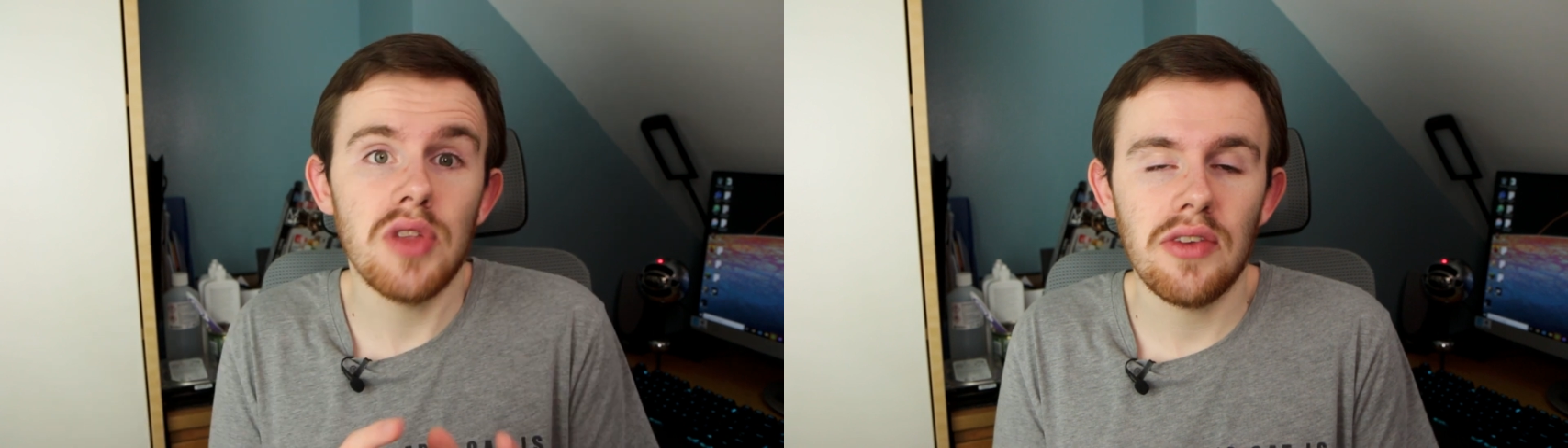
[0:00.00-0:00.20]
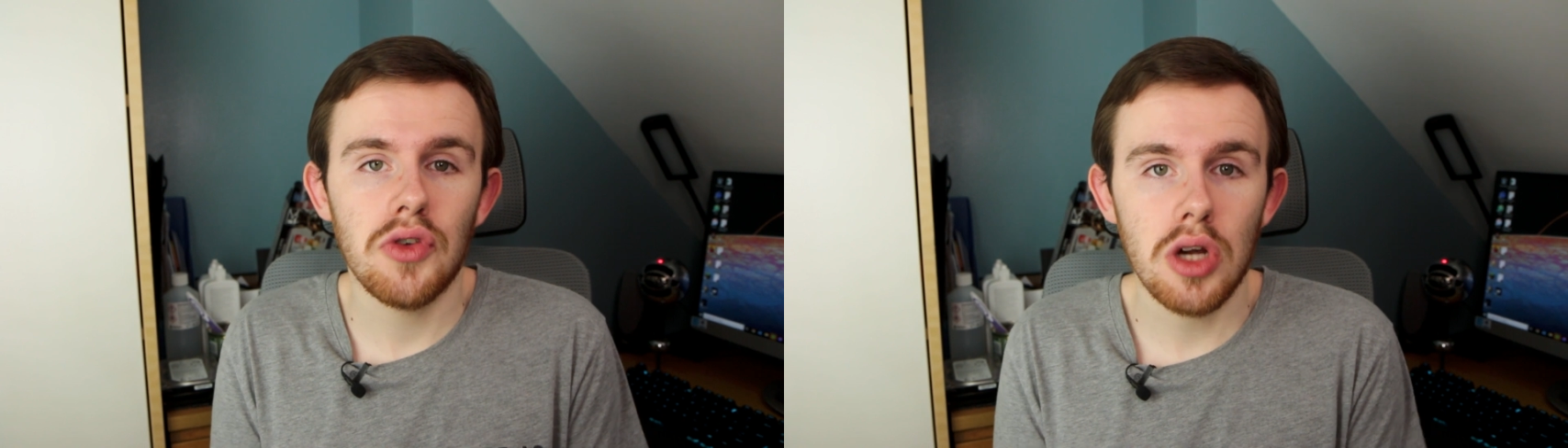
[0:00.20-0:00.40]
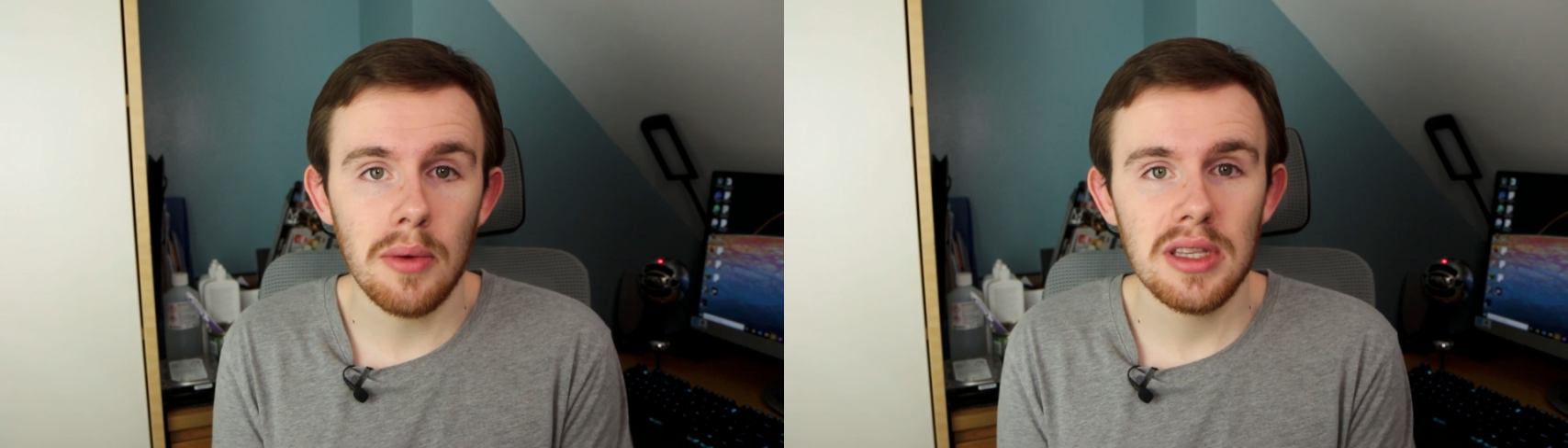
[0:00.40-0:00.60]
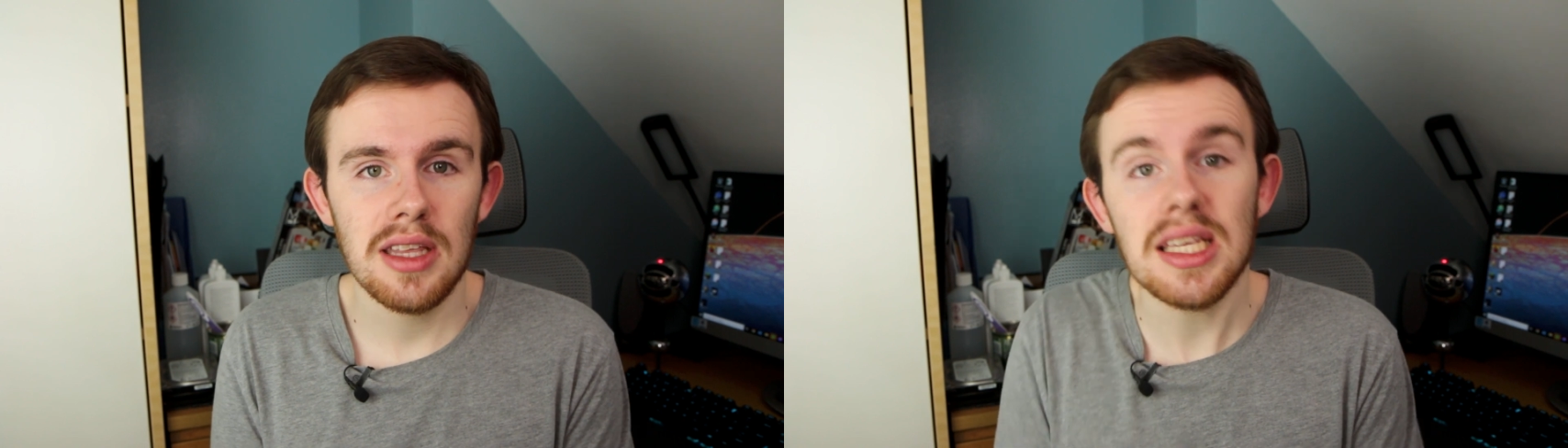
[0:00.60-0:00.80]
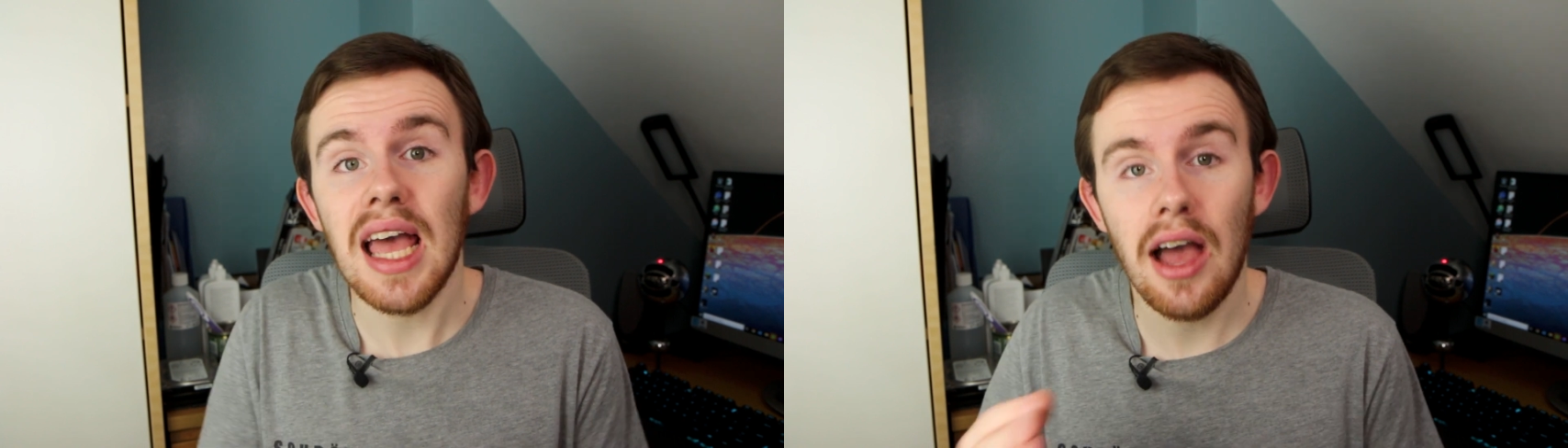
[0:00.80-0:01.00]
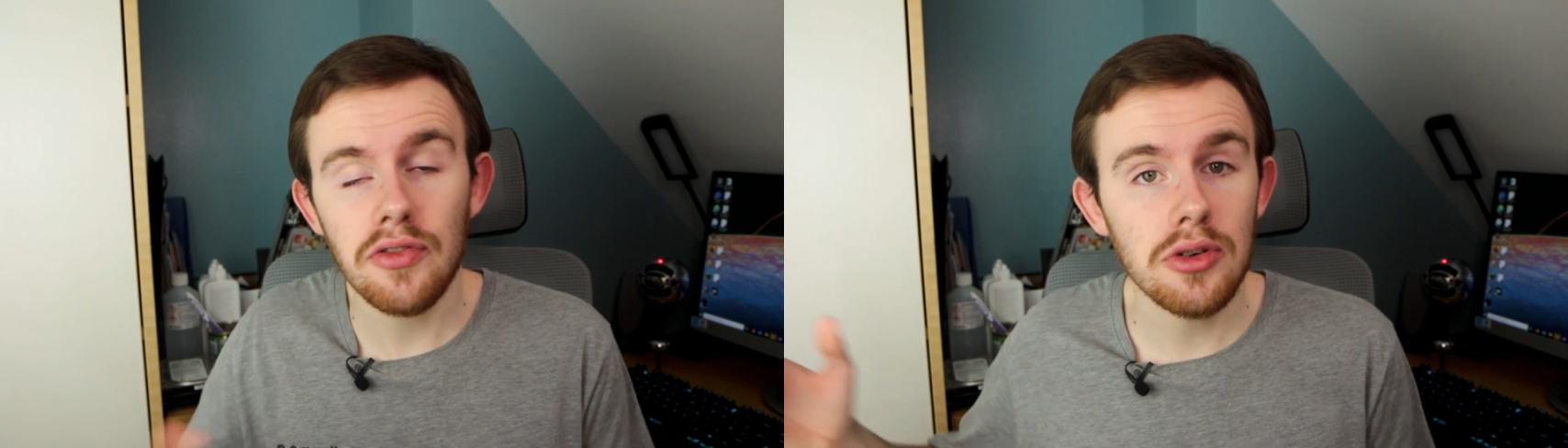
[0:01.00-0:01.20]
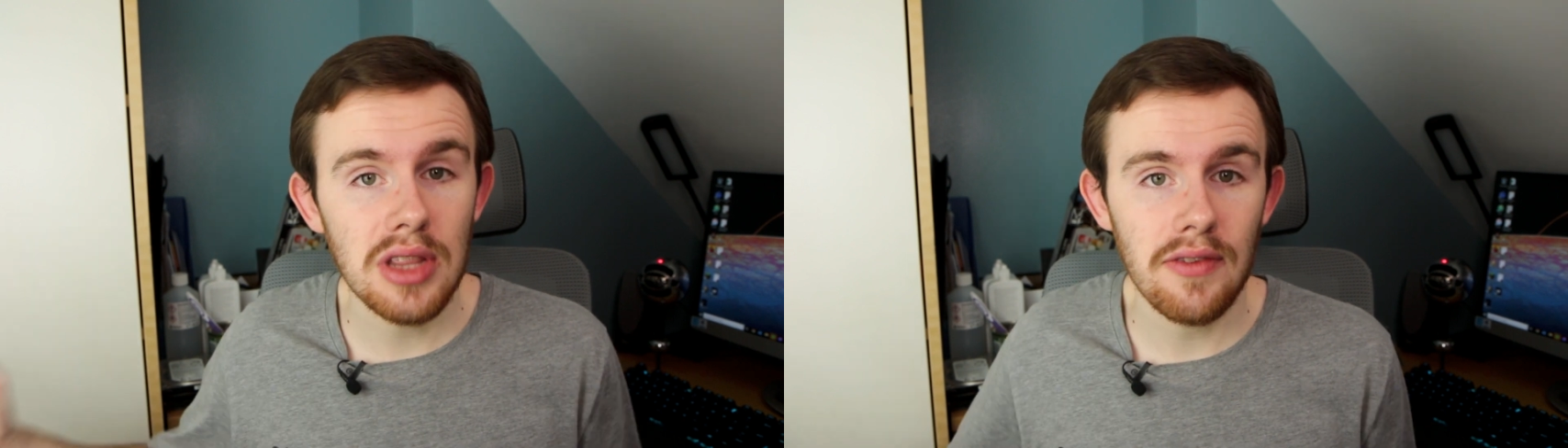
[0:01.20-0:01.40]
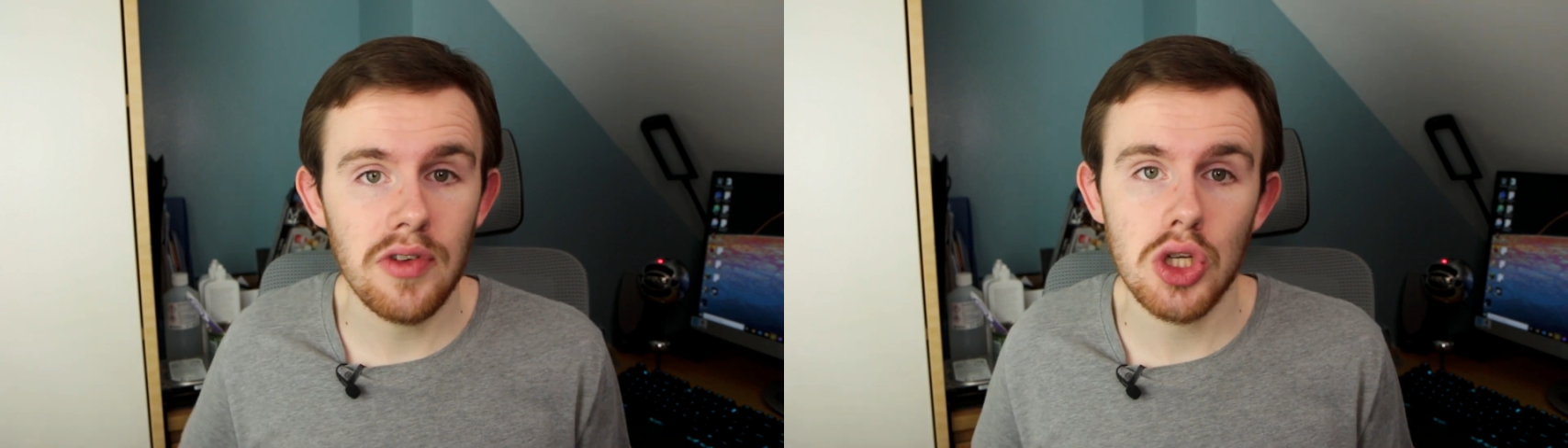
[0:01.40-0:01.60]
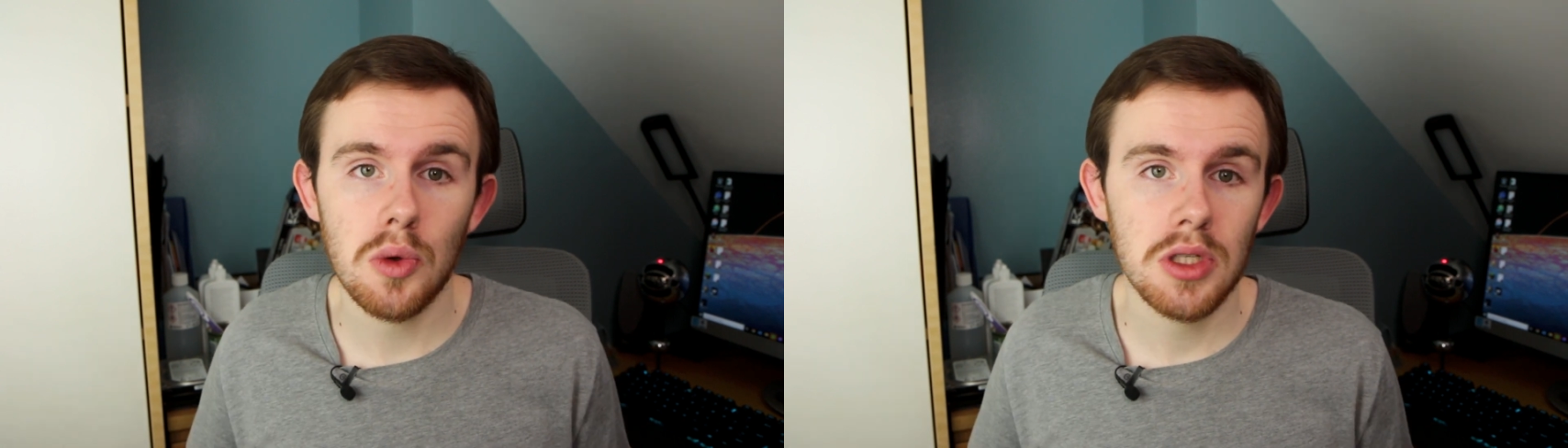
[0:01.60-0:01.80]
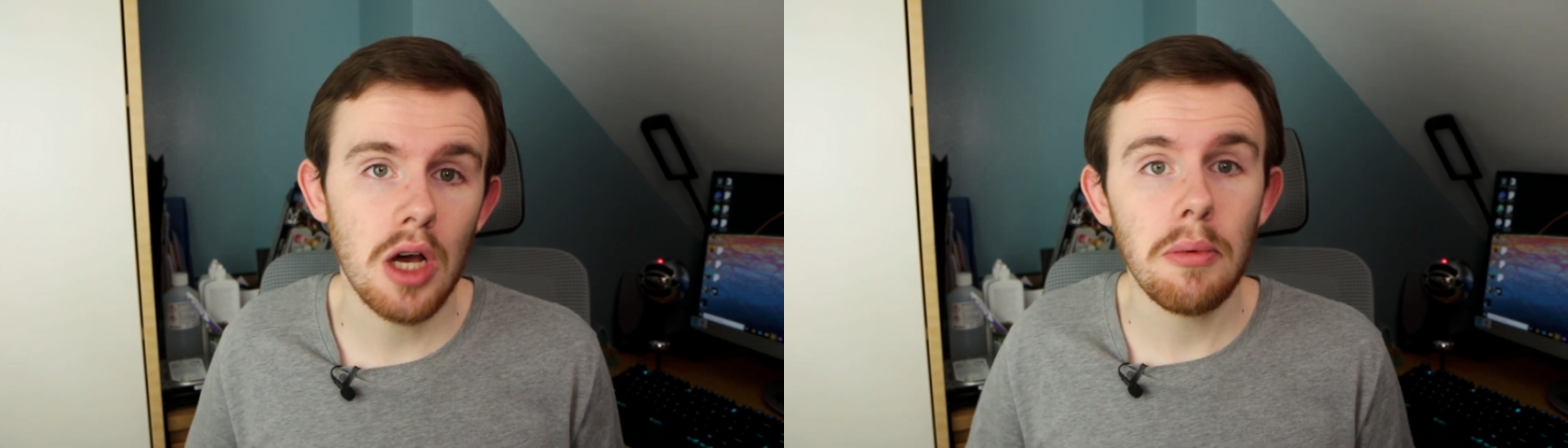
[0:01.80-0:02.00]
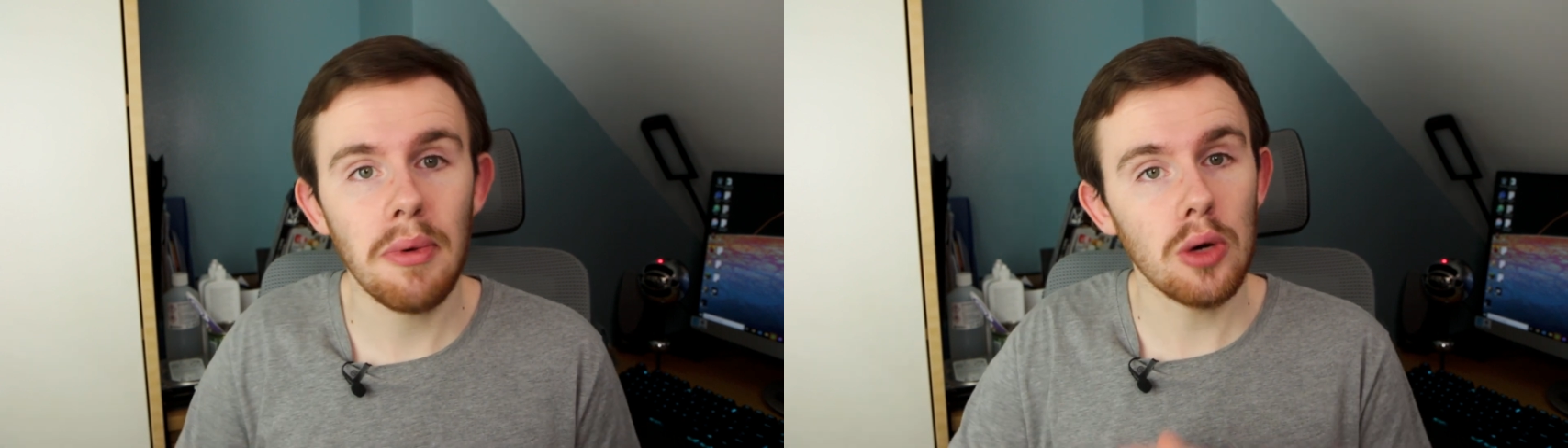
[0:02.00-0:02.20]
If you're coming to this after that video is up,